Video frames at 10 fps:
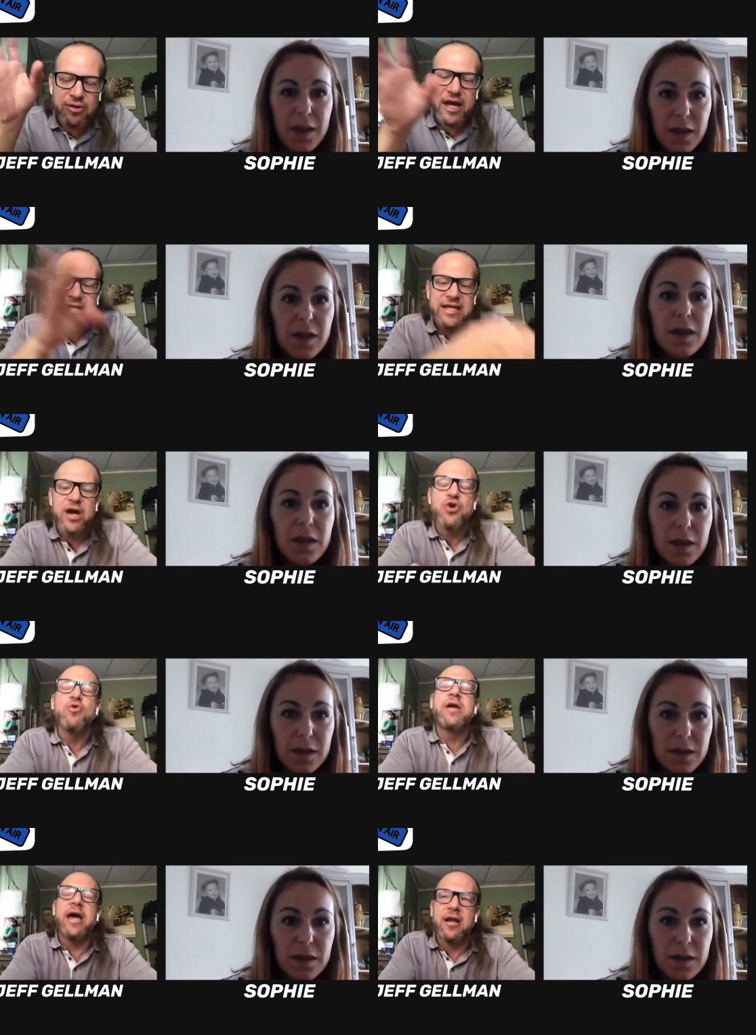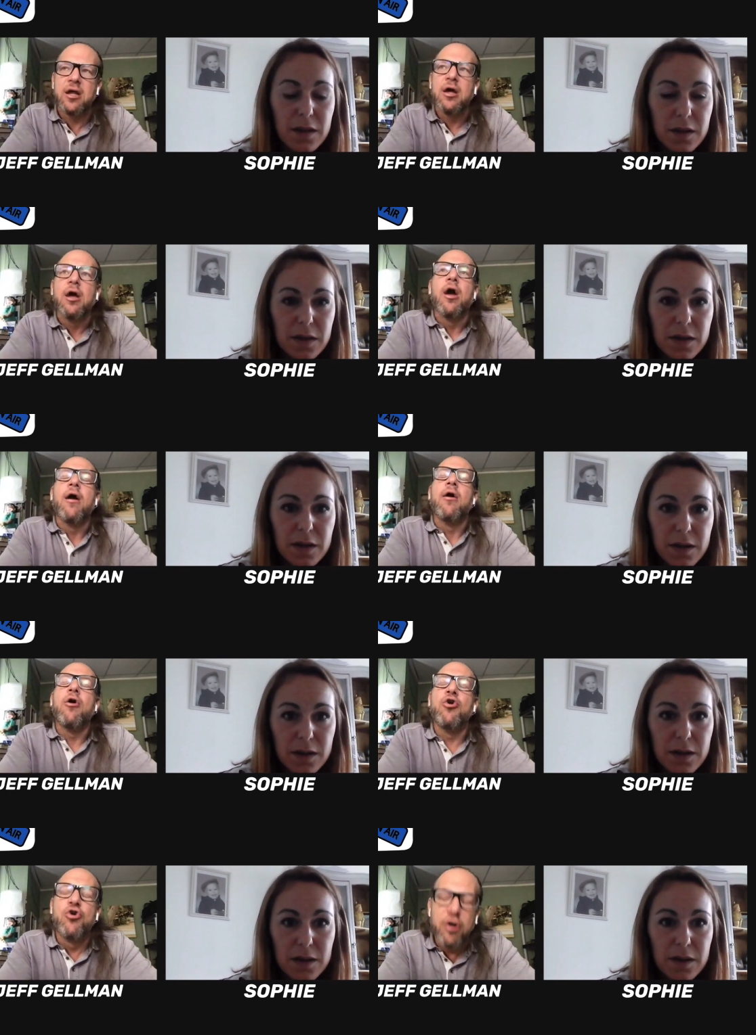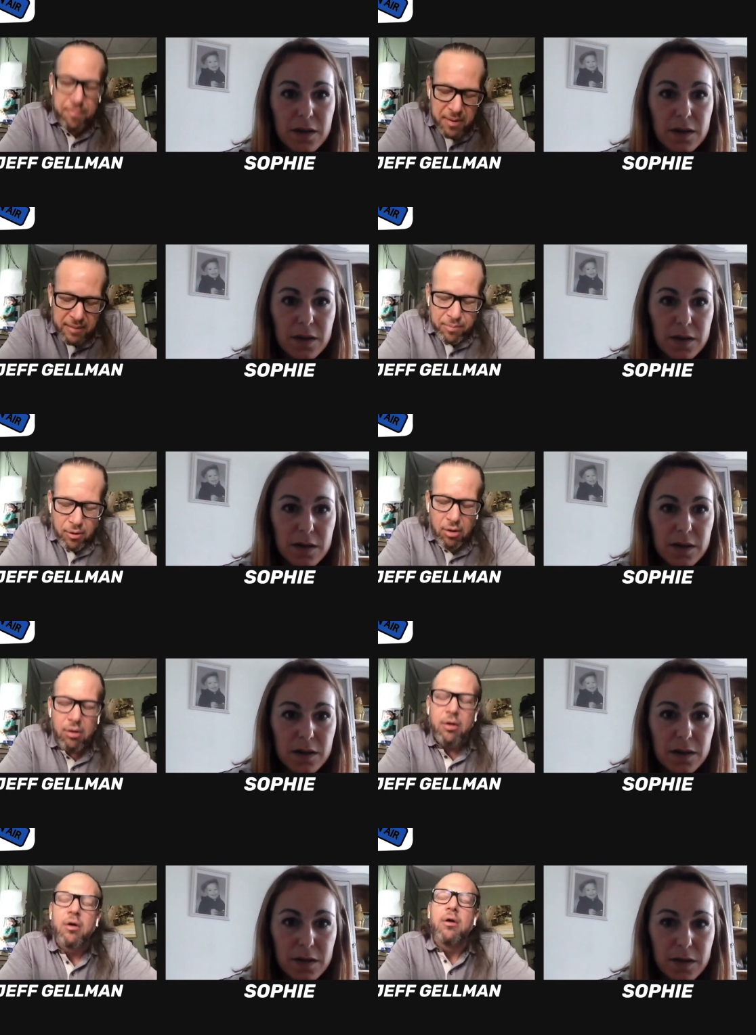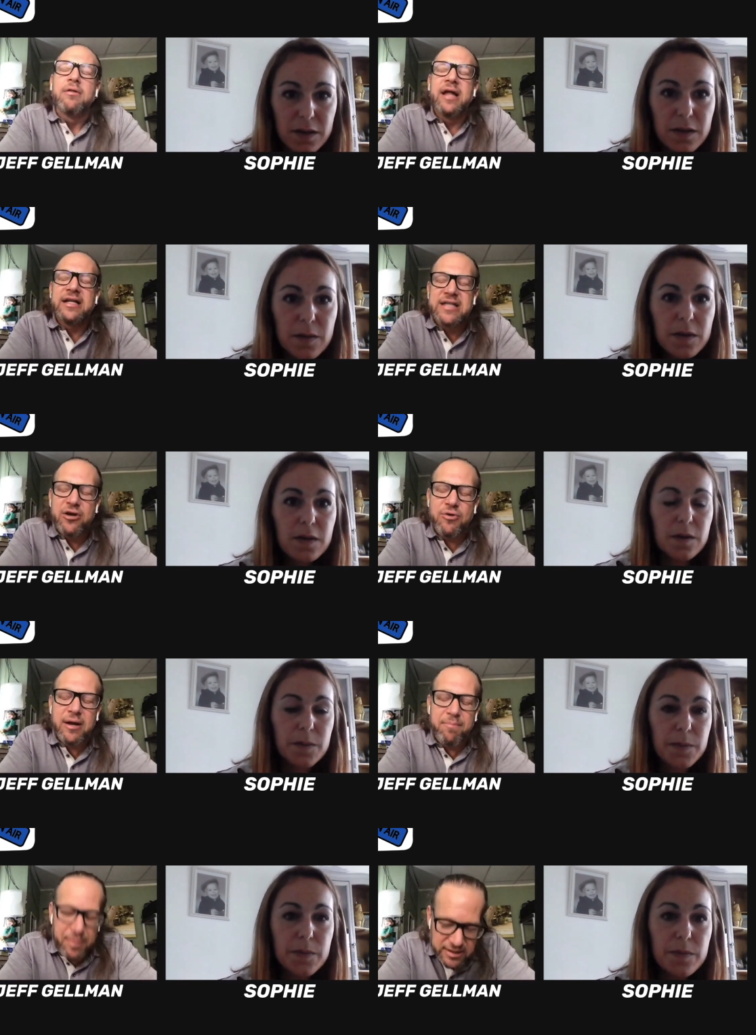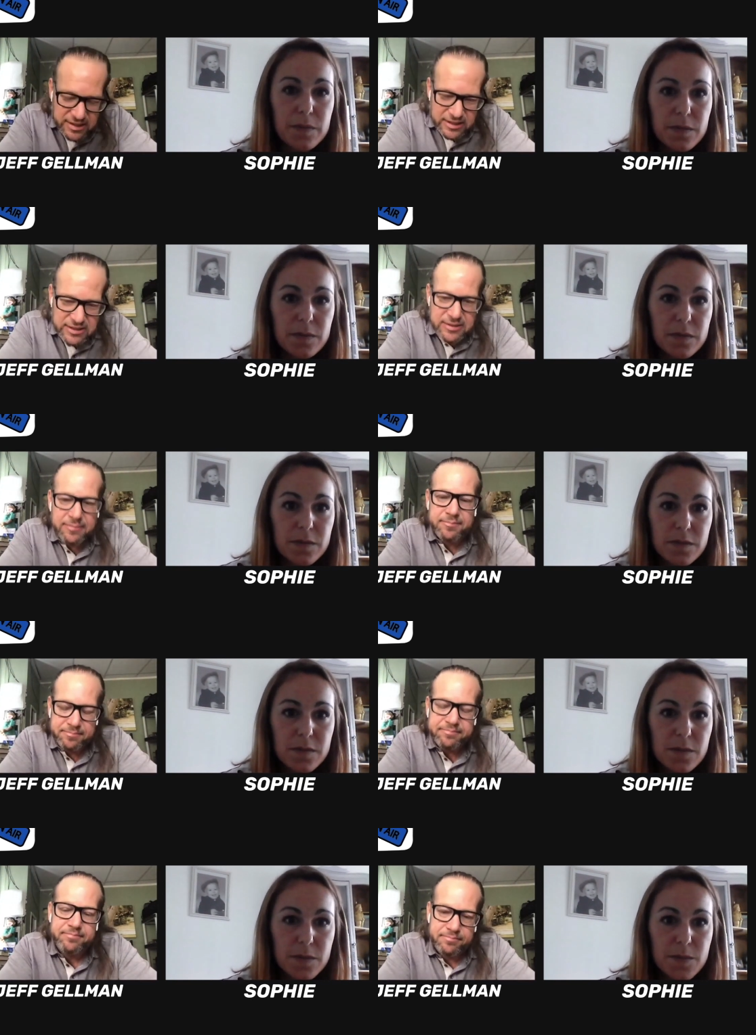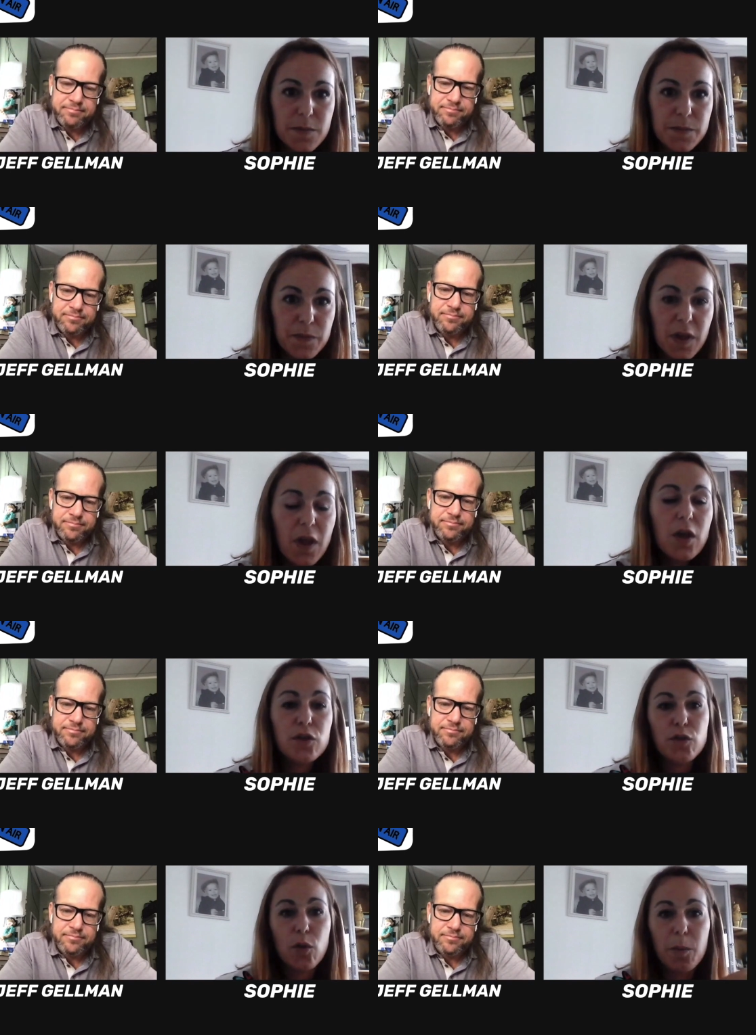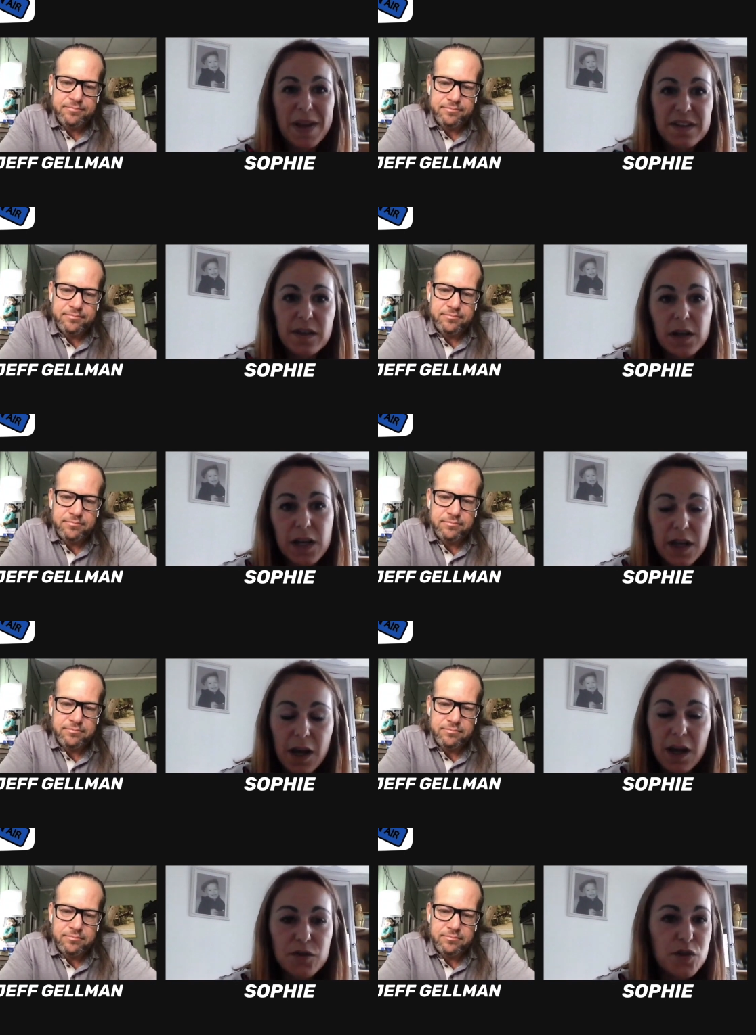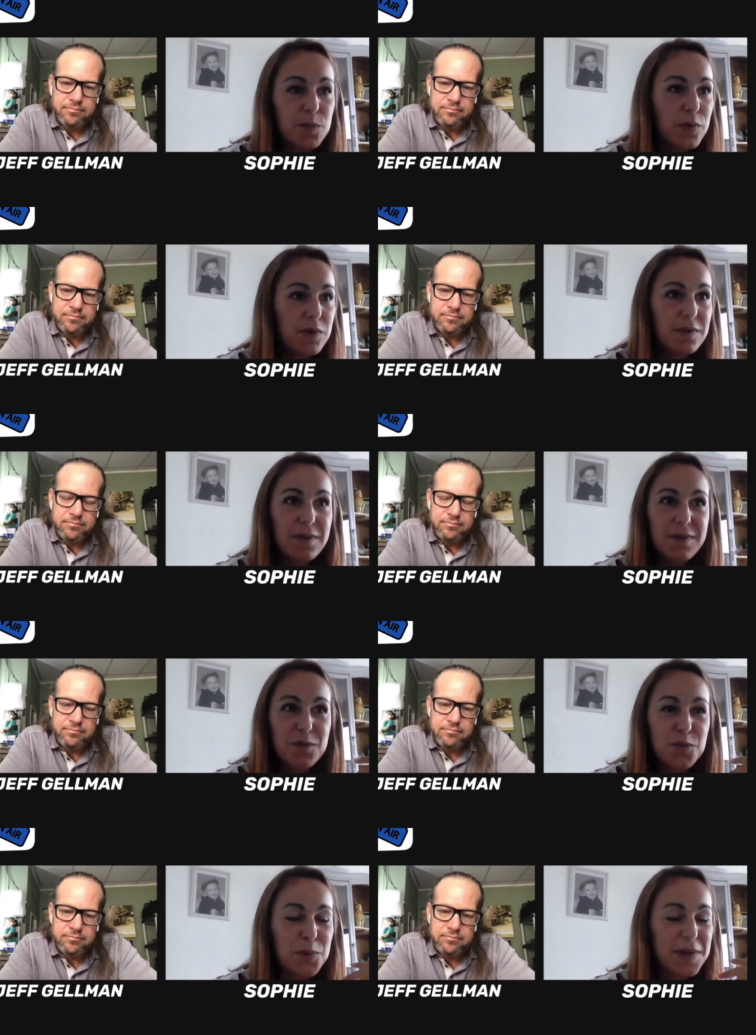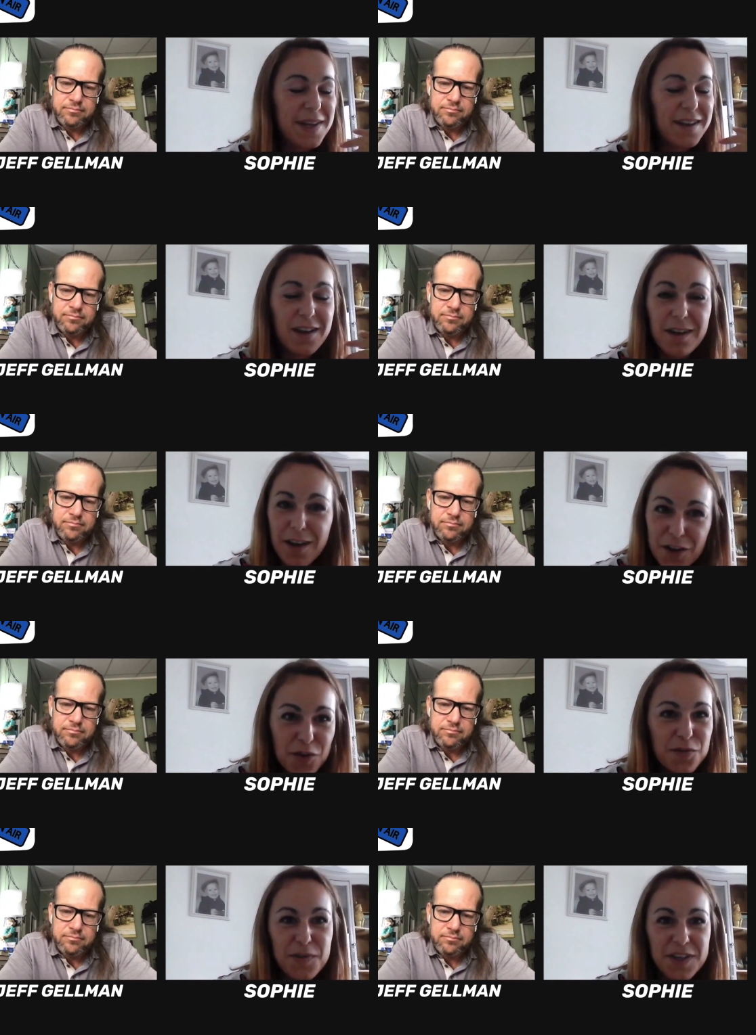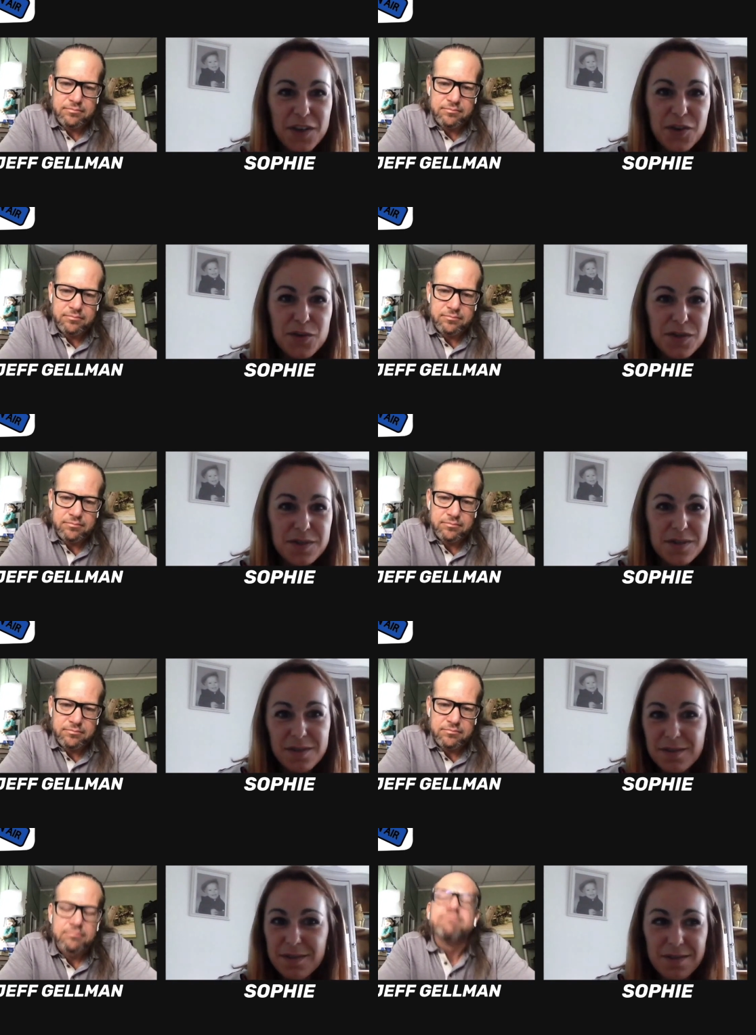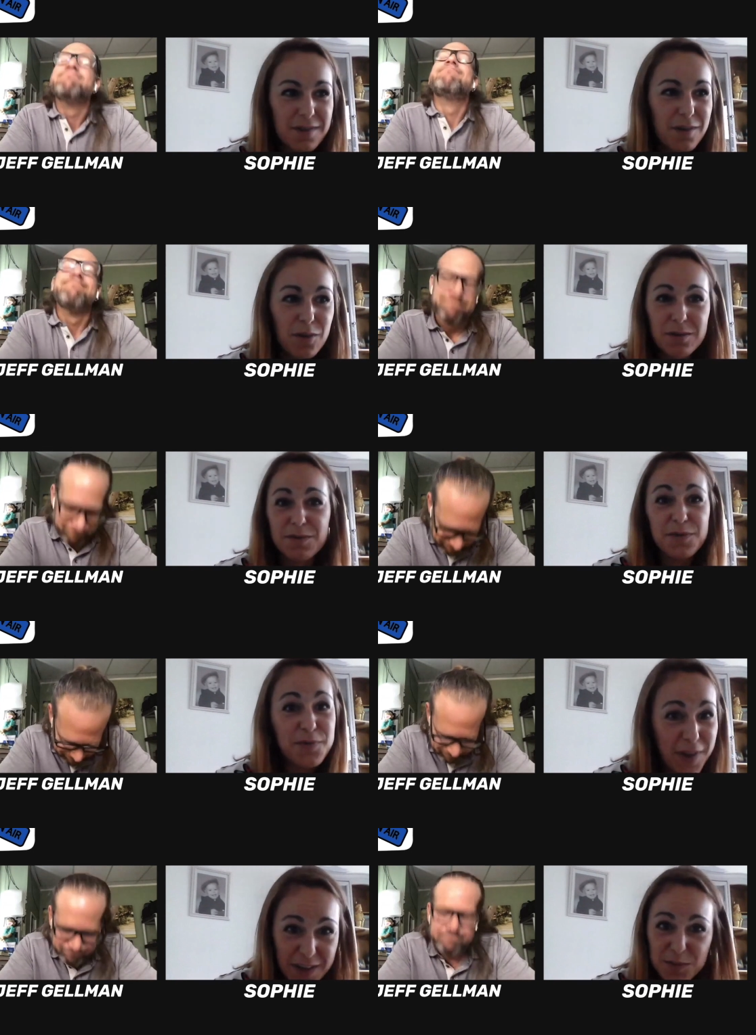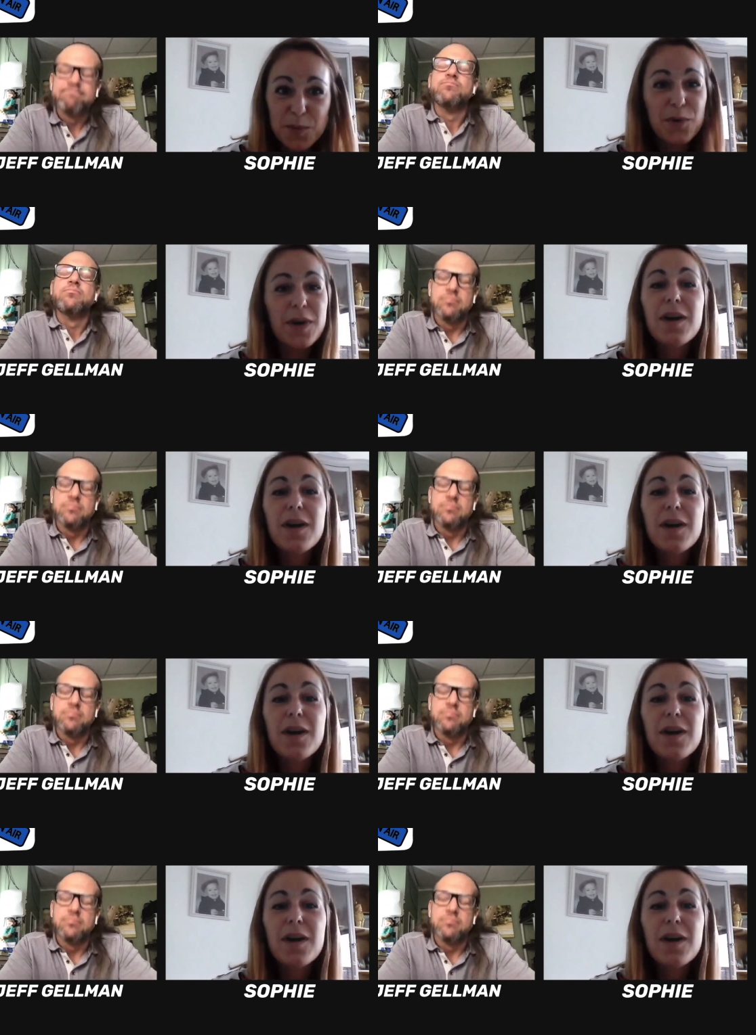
Speaker 1: That's how you get good people. That's how you get business.
Speaker 2: So basically, I have to put really a lot of videos on Facebook.